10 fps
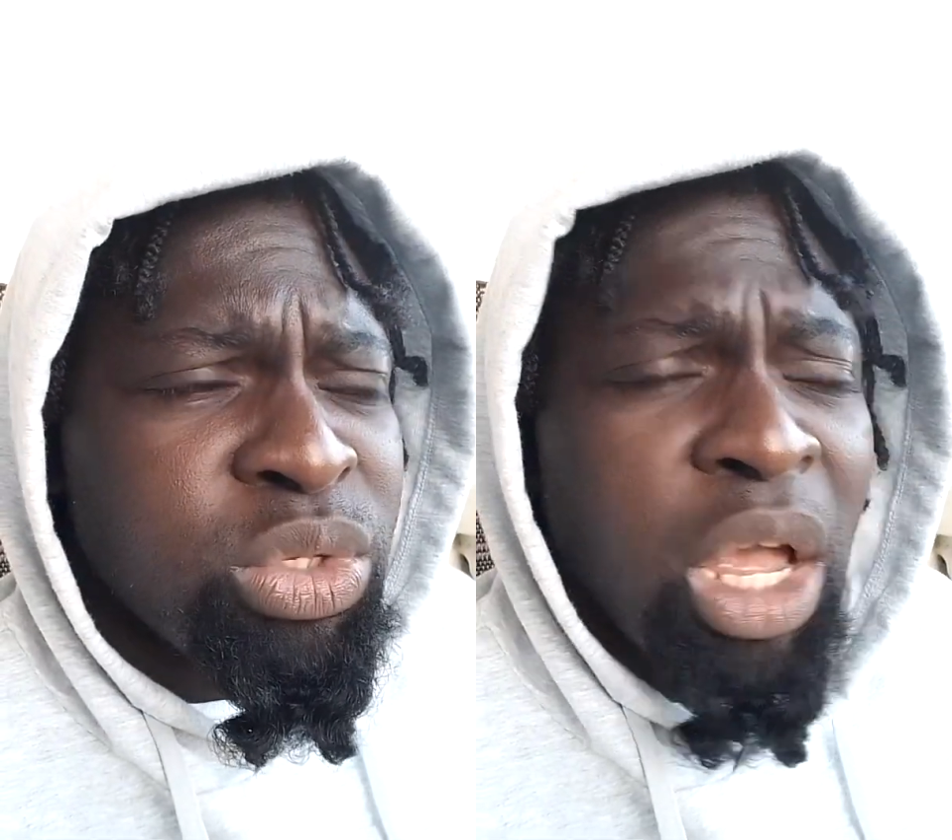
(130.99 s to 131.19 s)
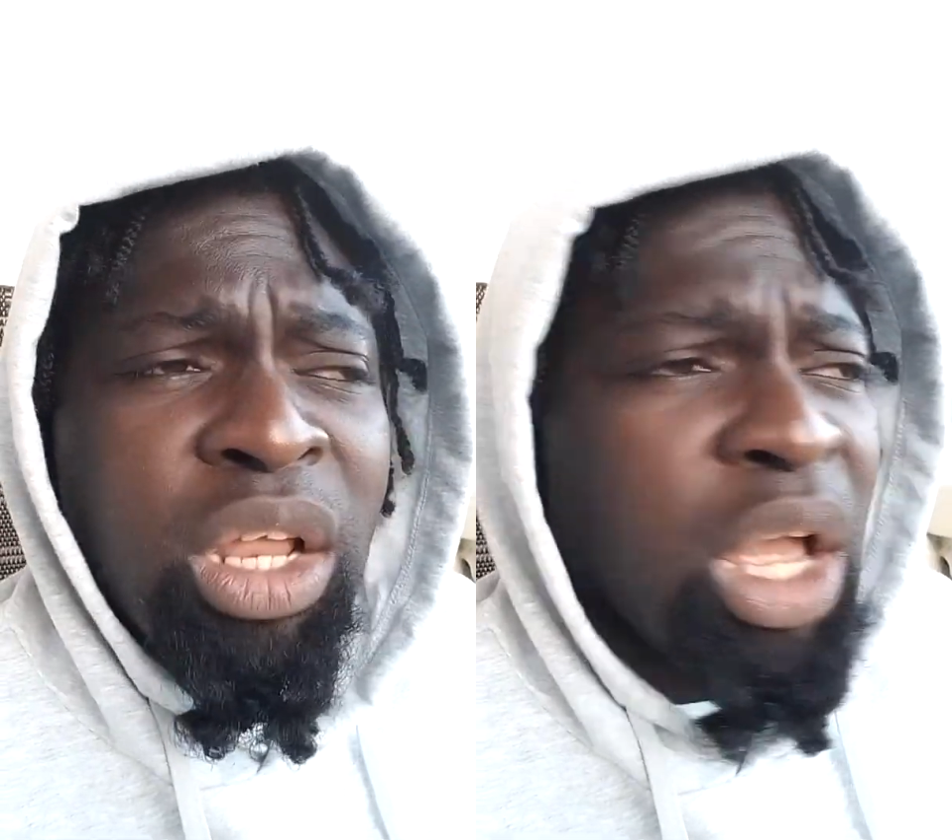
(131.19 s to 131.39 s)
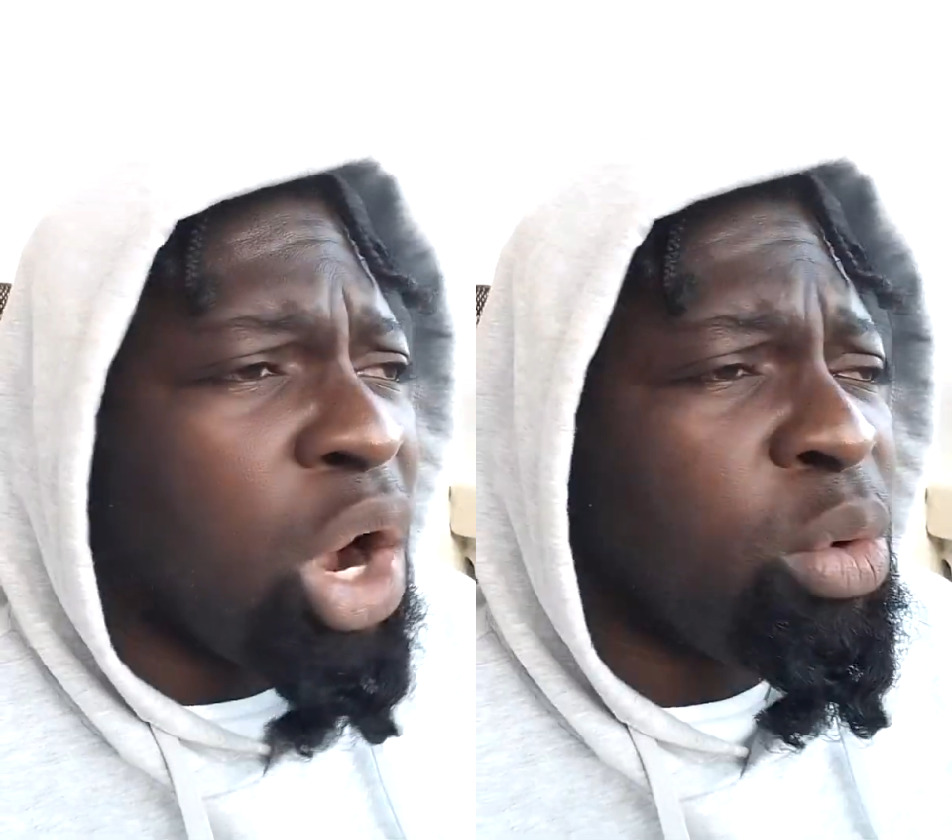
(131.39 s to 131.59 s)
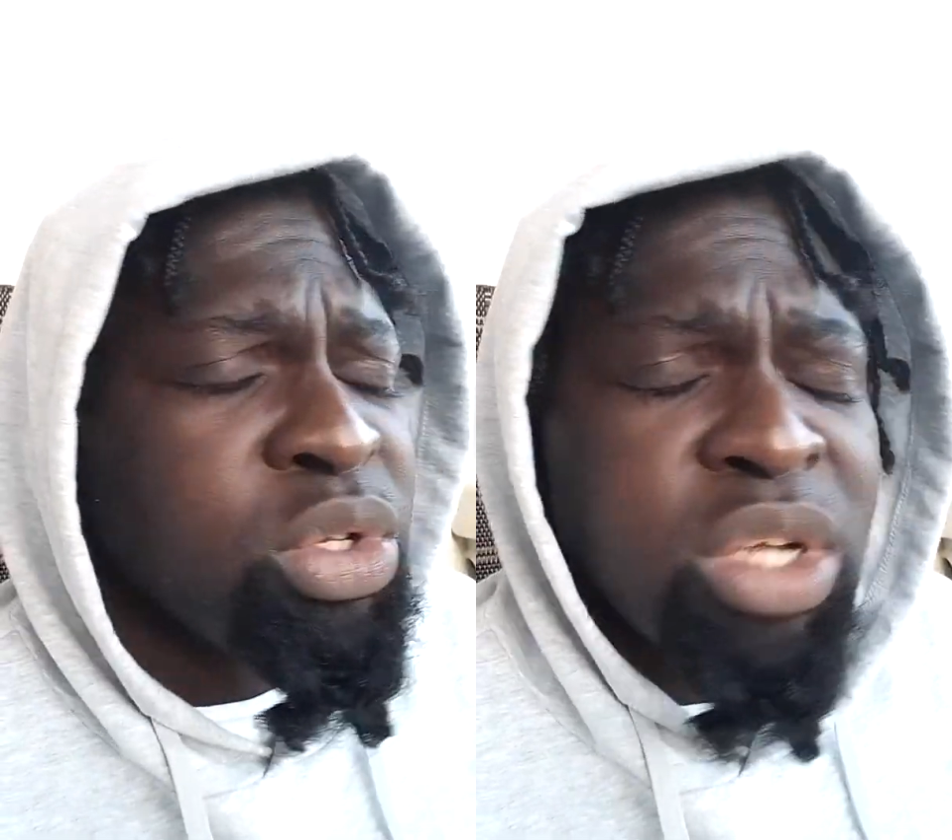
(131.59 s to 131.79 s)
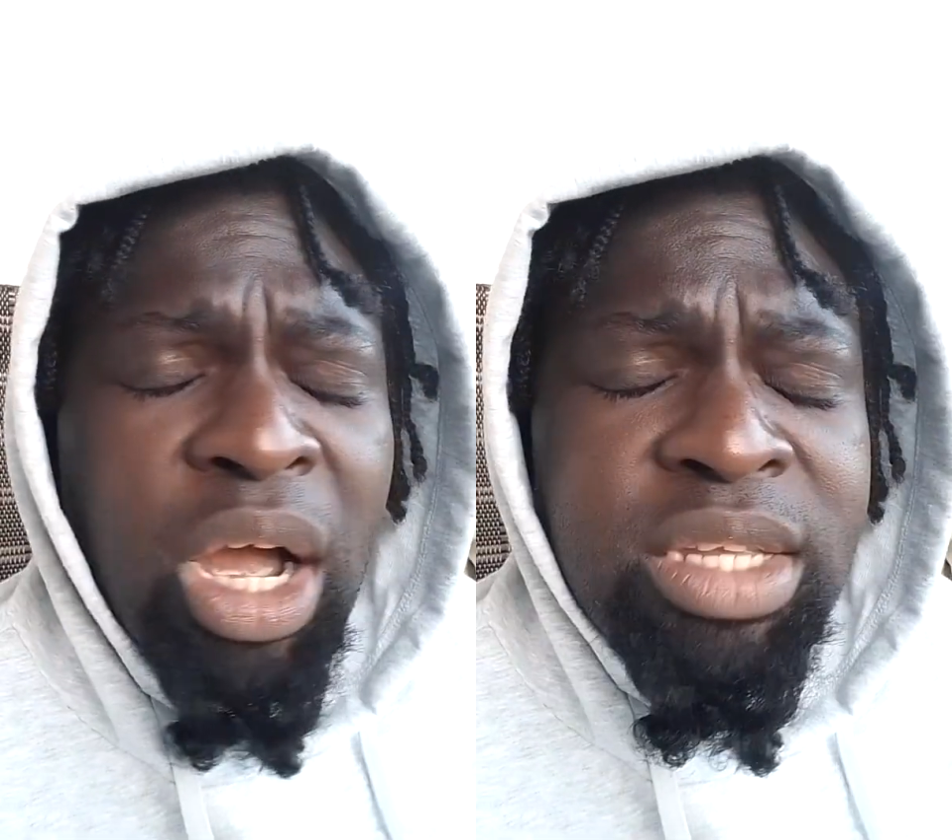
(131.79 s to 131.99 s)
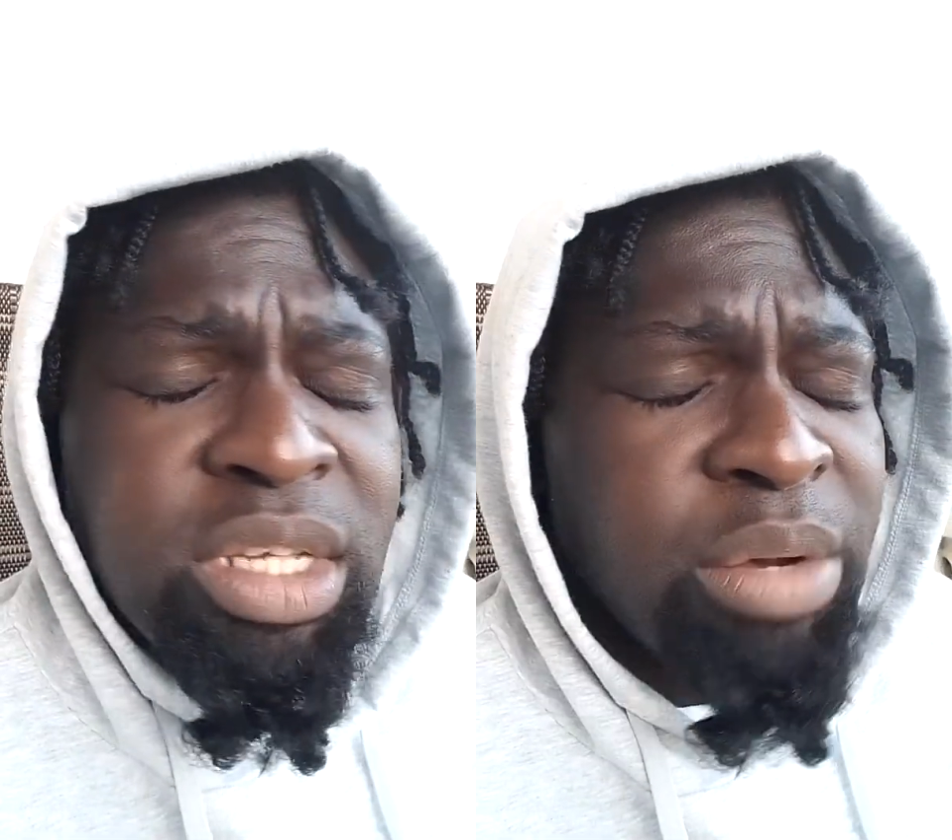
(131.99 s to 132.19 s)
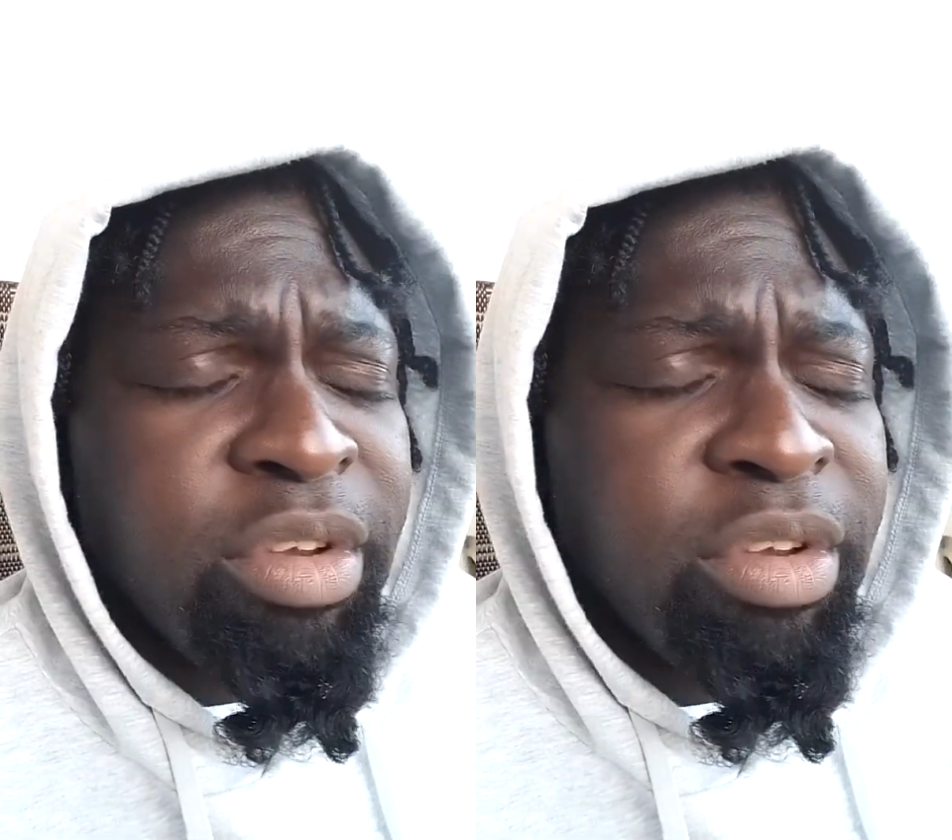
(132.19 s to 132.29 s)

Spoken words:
they always constantly